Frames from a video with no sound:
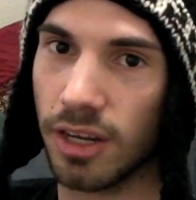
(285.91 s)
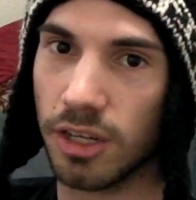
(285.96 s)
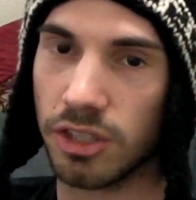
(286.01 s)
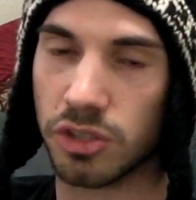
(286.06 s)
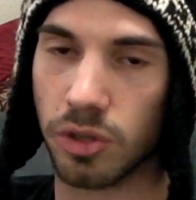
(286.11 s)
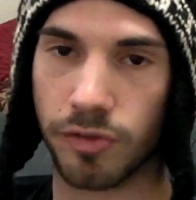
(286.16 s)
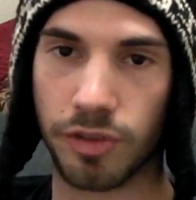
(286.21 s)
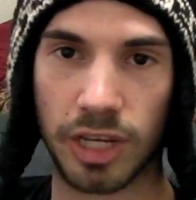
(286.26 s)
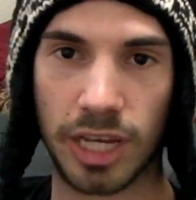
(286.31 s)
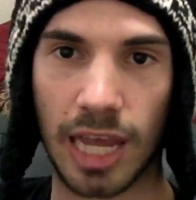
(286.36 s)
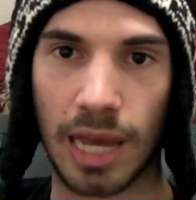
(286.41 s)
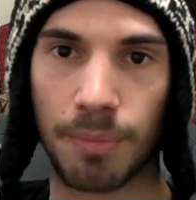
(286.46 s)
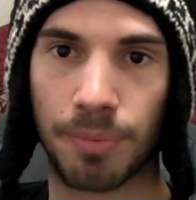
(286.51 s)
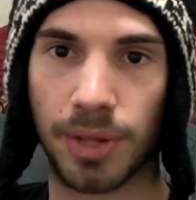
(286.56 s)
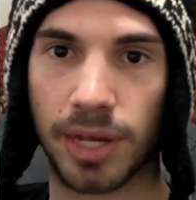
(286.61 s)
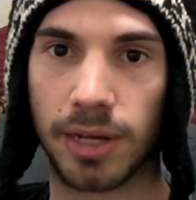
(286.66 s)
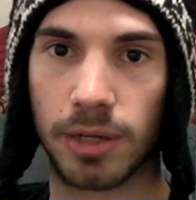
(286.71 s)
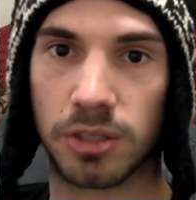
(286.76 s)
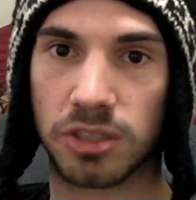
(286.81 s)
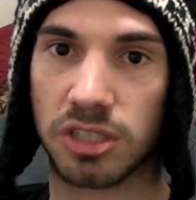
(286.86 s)
So if you can't
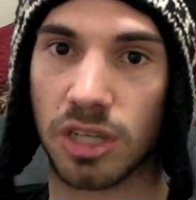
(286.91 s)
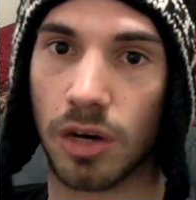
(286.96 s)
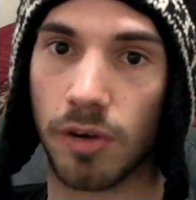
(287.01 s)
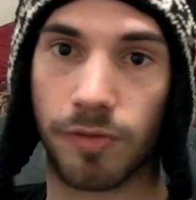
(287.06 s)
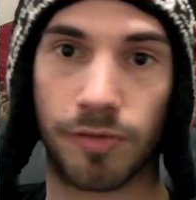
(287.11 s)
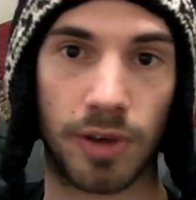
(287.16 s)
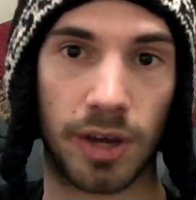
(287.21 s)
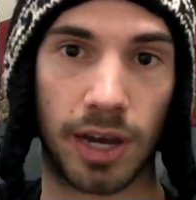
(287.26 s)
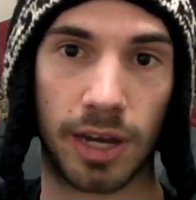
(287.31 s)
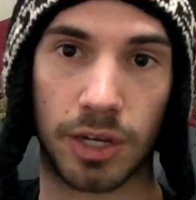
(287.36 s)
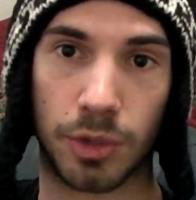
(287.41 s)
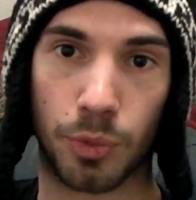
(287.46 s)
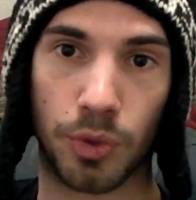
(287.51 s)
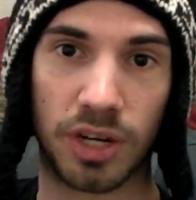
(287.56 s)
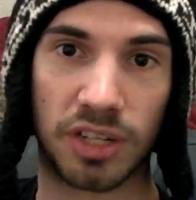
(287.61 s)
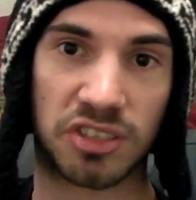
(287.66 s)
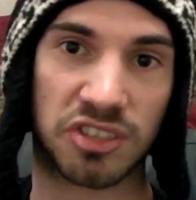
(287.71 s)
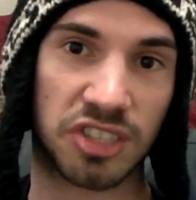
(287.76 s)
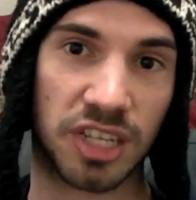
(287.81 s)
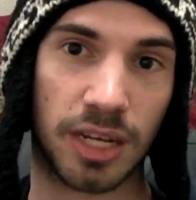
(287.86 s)
play it yourself and you
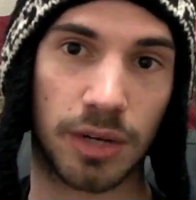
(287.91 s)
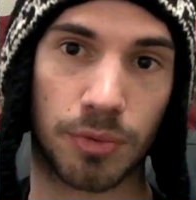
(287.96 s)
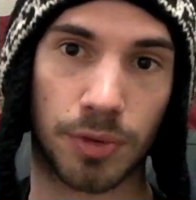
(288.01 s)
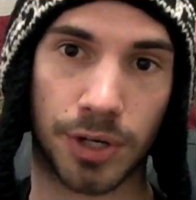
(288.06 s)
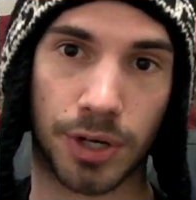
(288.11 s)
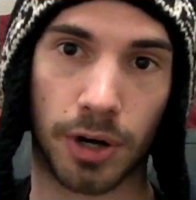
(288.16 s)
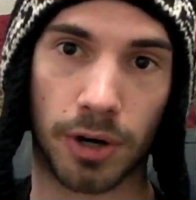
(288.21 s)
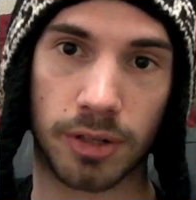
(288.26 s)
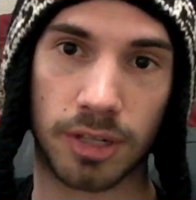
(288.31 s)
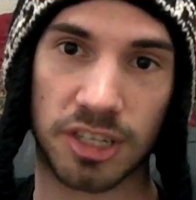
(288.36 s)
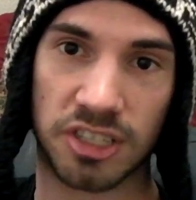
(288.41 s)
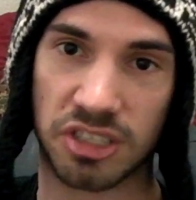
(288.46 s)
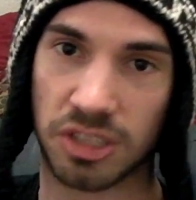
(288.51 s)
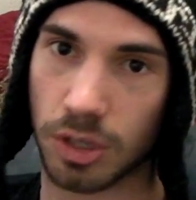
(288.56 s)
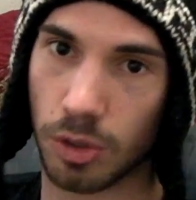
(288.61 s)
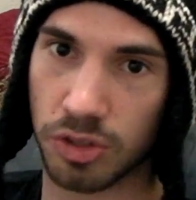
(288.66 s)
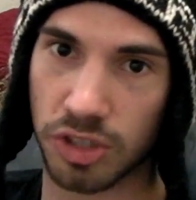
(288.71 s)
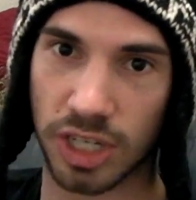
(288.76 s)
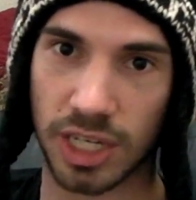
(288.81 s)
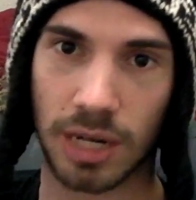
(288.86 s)
want to see it regardless,
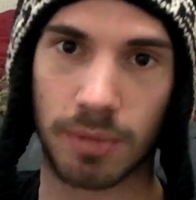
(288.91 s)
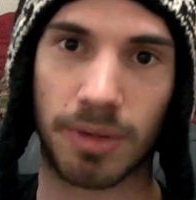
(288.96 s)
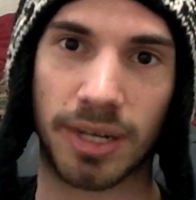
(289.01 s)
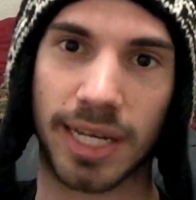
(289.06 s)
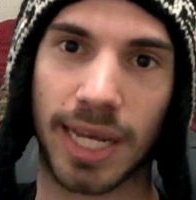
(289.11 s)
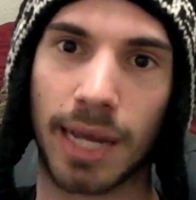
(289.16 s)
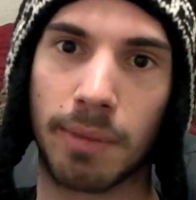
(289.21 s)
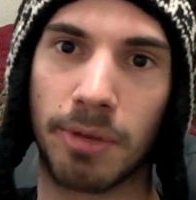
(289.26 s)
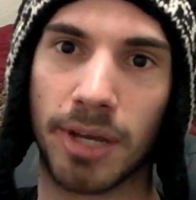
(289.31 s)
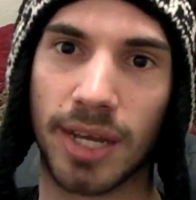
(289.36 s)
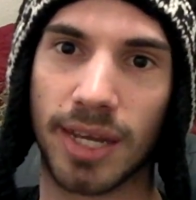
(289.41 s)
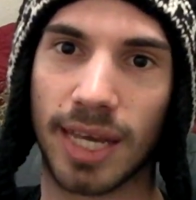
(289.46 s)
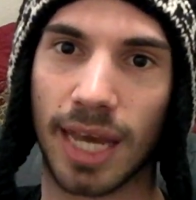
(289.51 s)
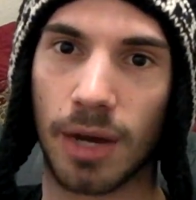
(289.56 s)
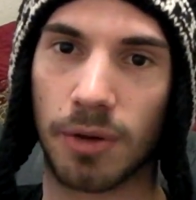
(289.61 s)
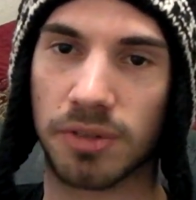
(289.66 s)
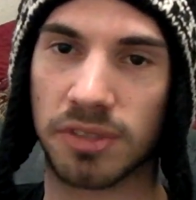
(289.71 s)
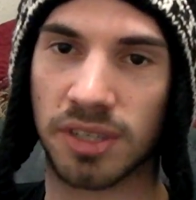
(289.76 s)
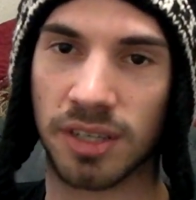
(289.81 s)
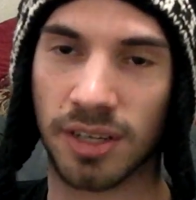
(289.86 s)
go check out my gaming
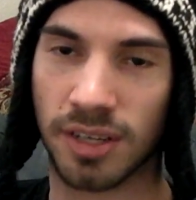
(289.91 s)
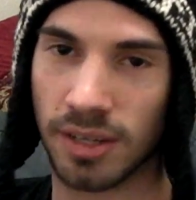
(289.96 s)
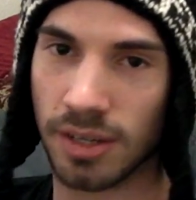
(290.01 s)
account.